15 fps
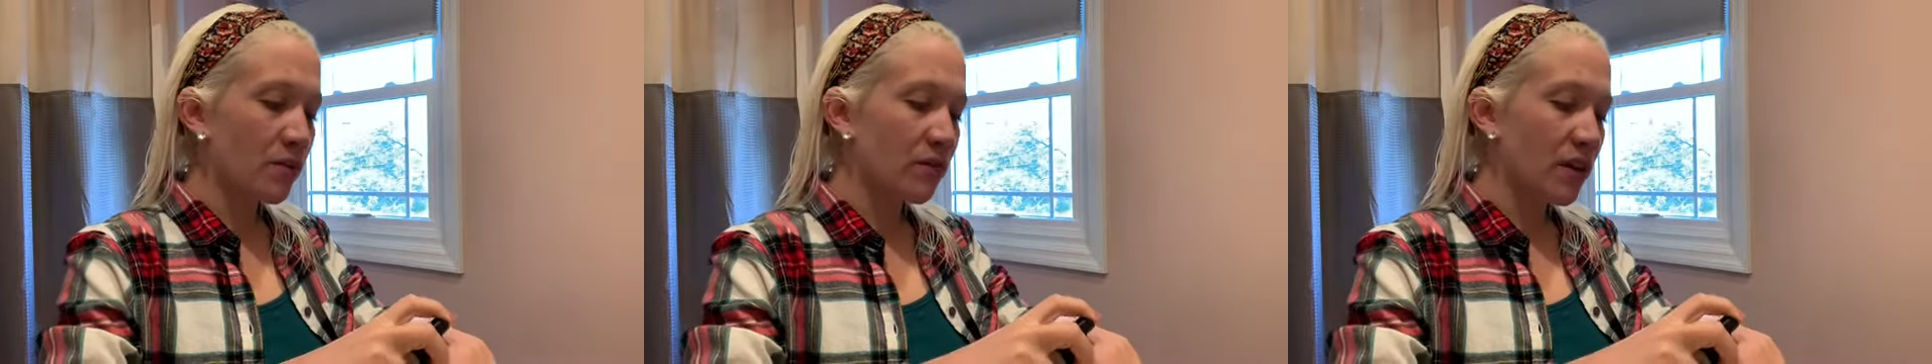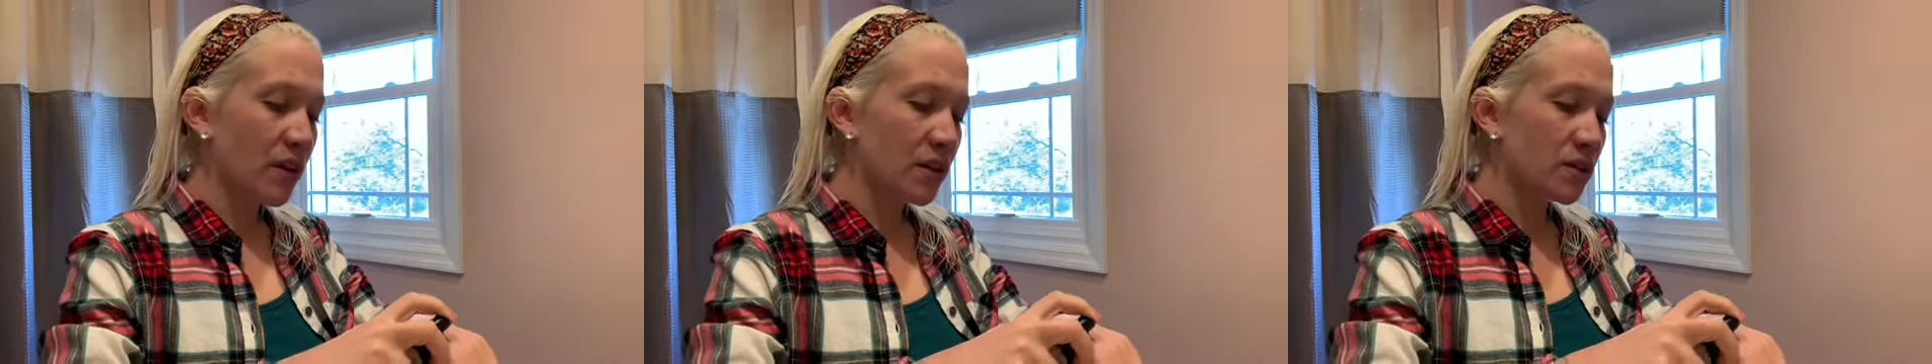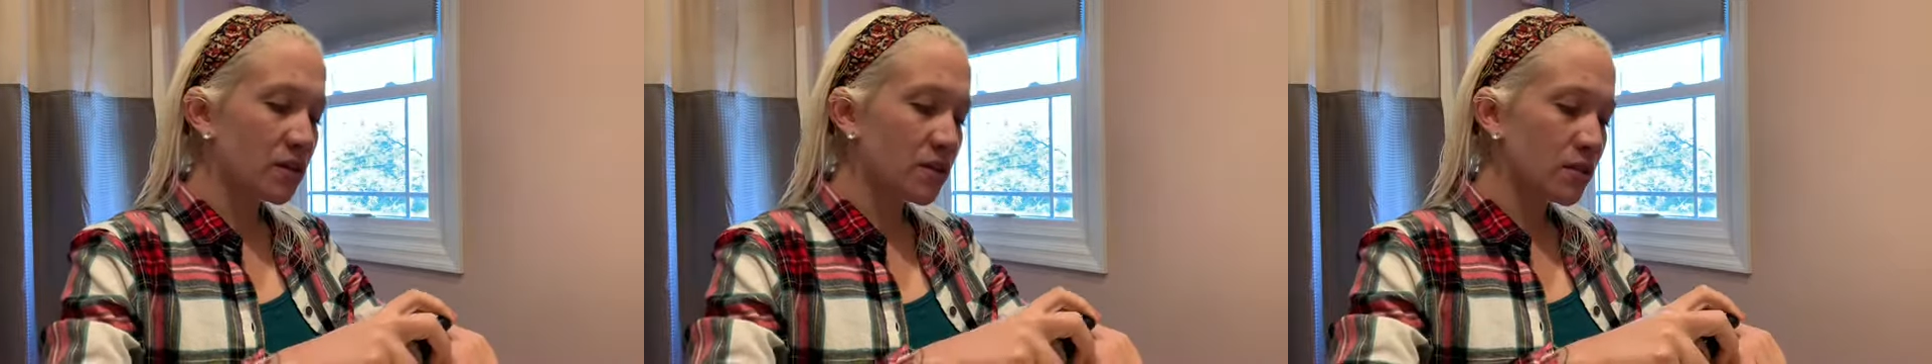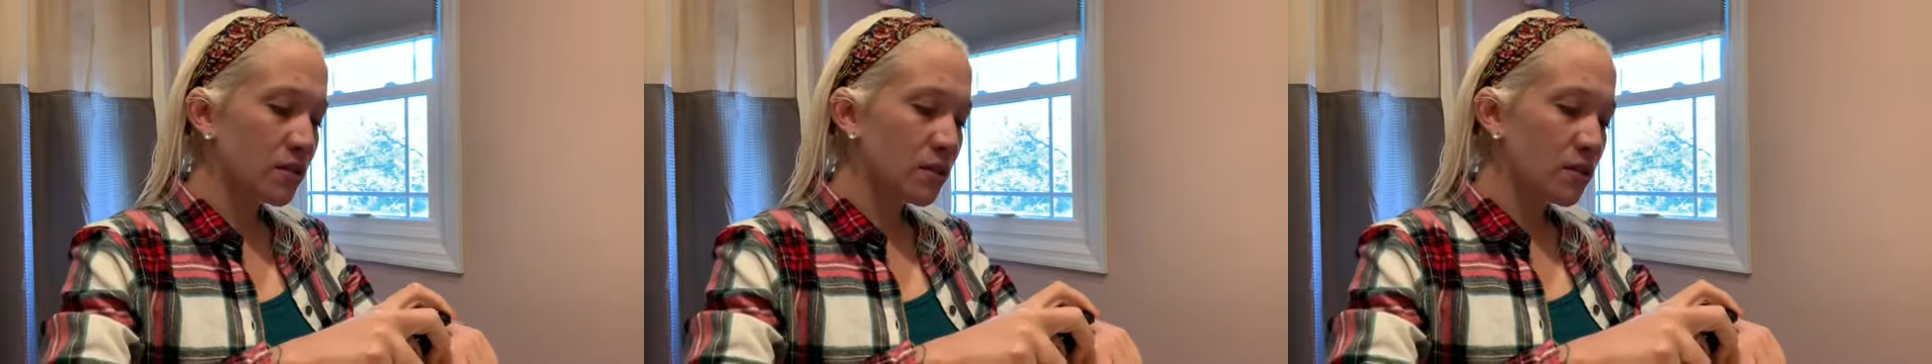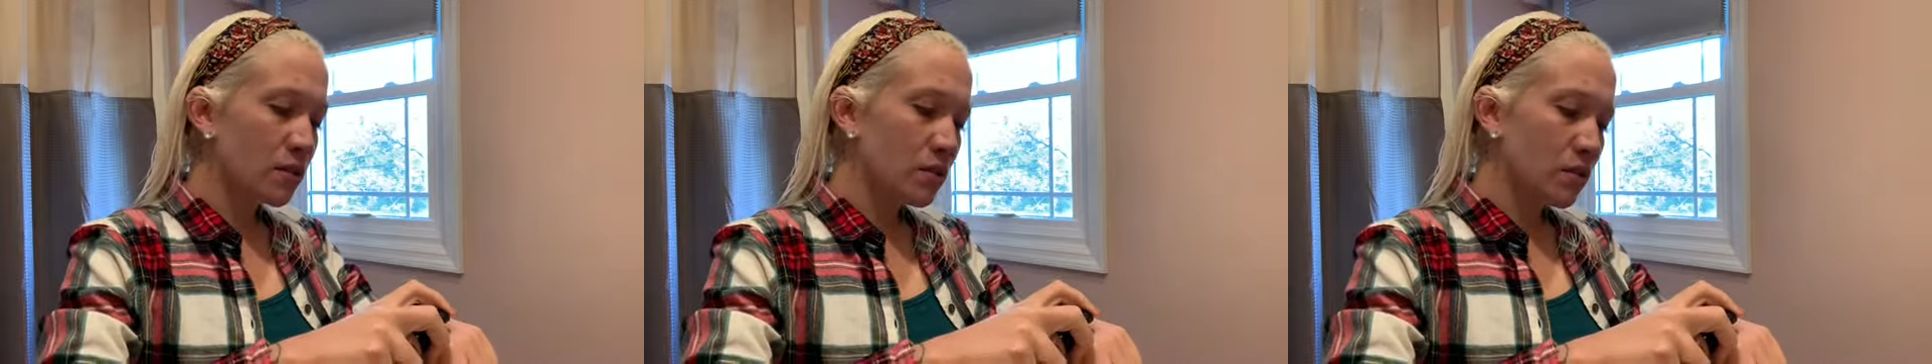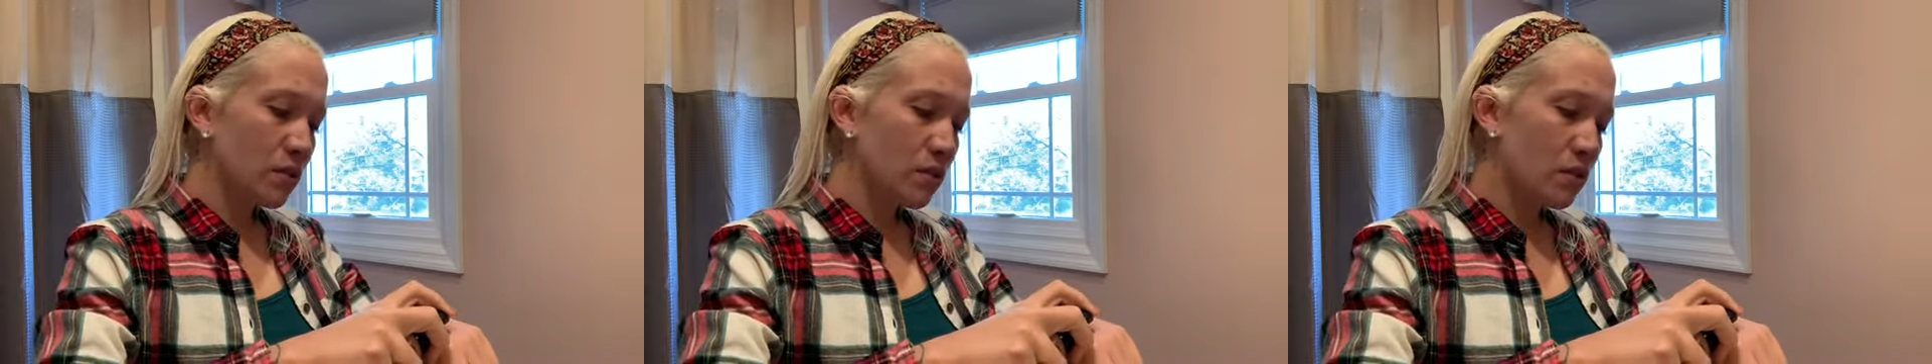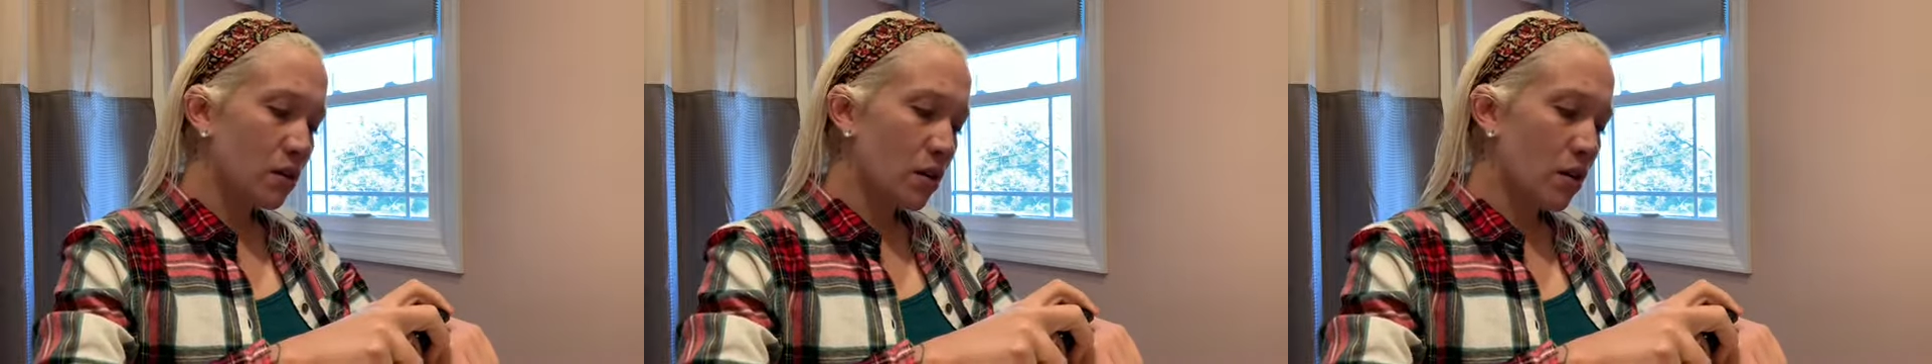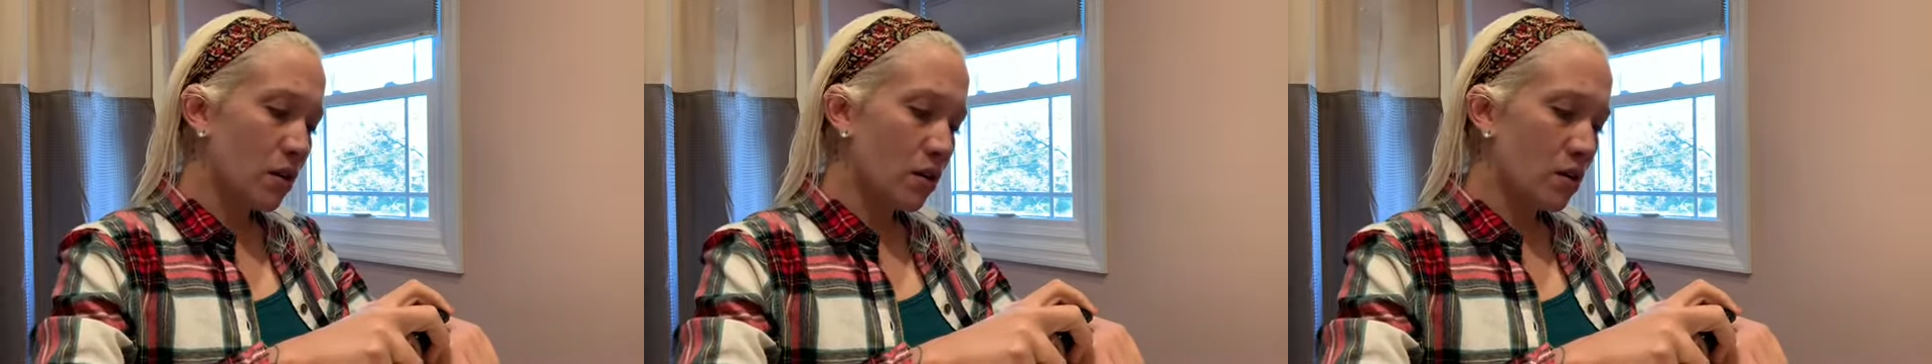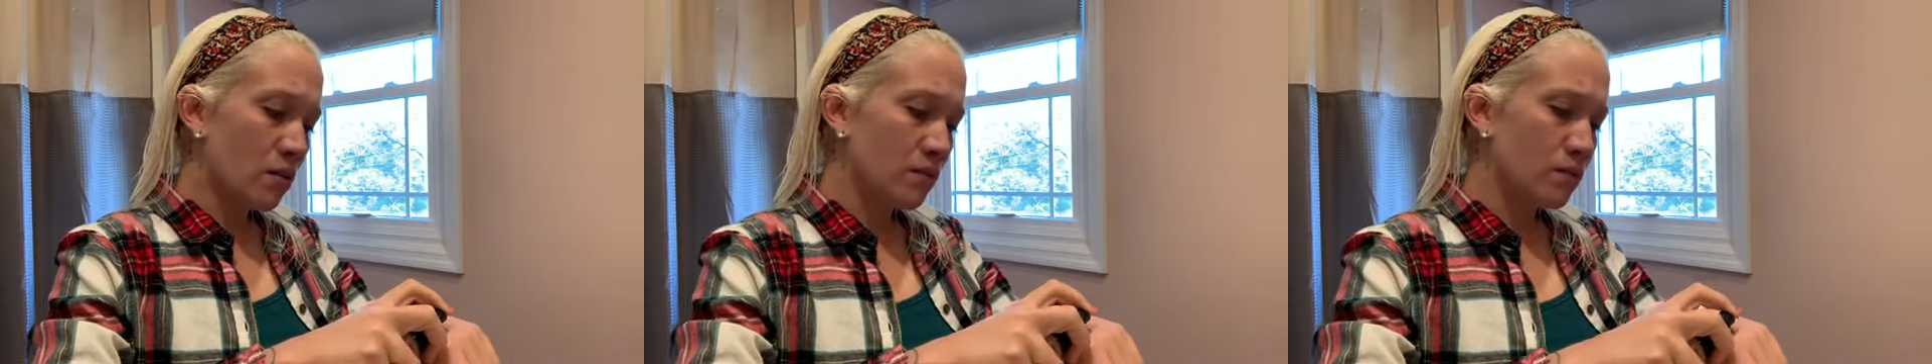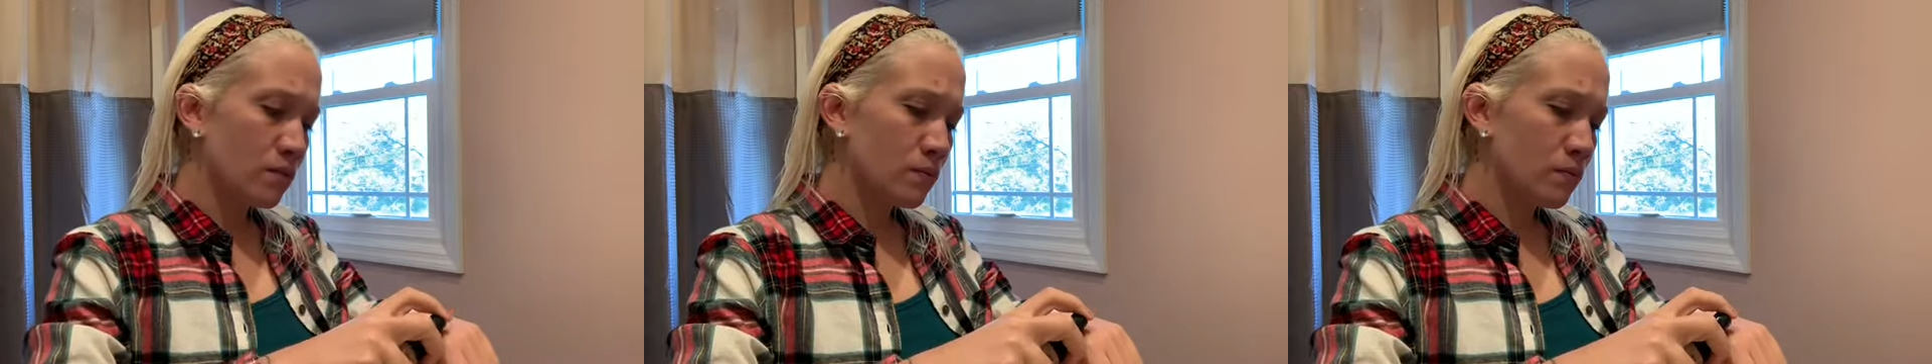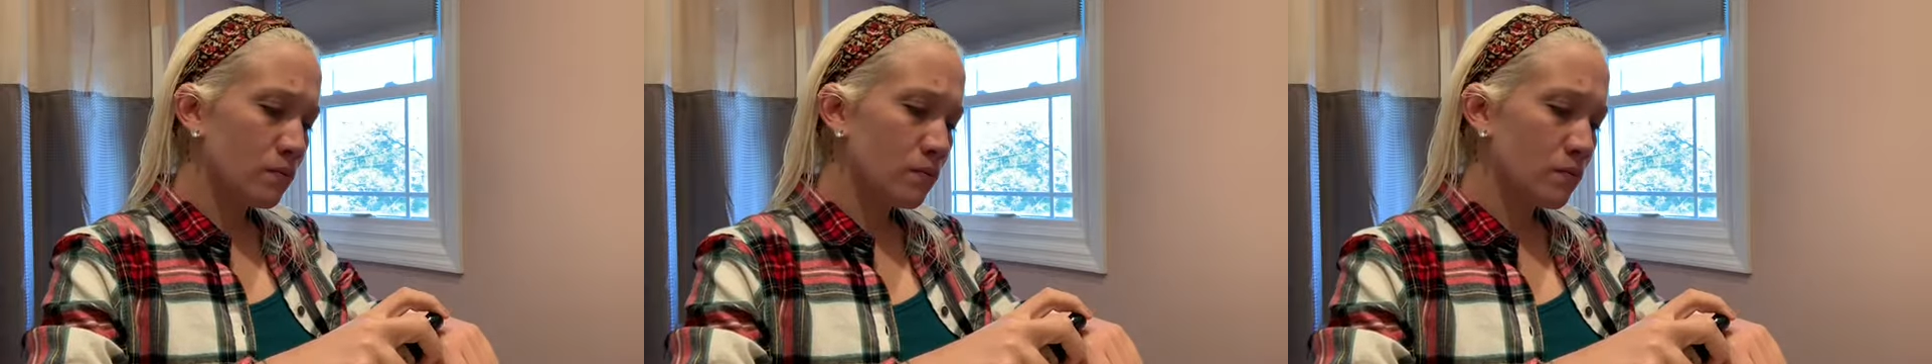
face. Um,